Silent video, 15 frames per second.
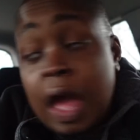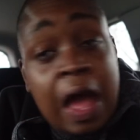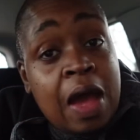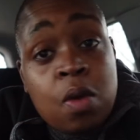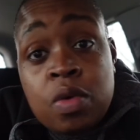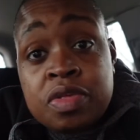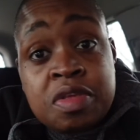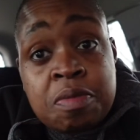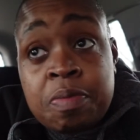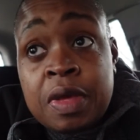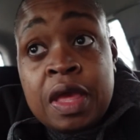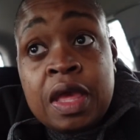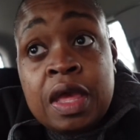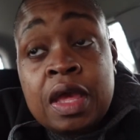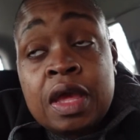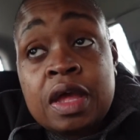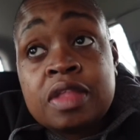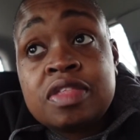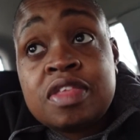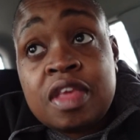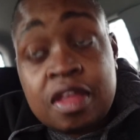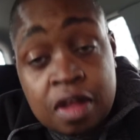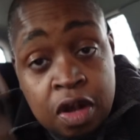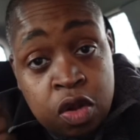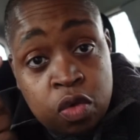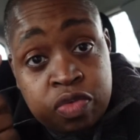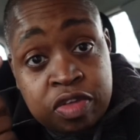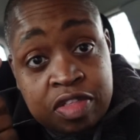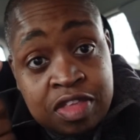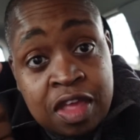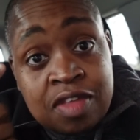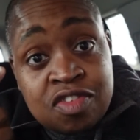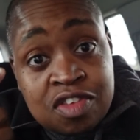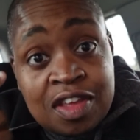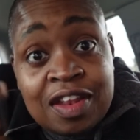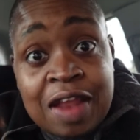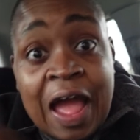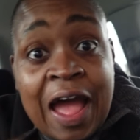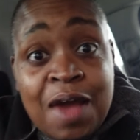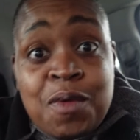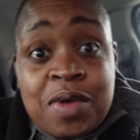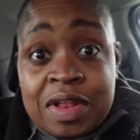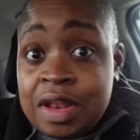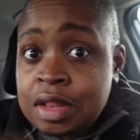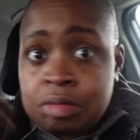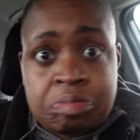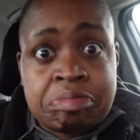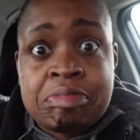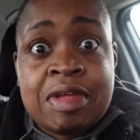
I wasn't paying close attention. I was,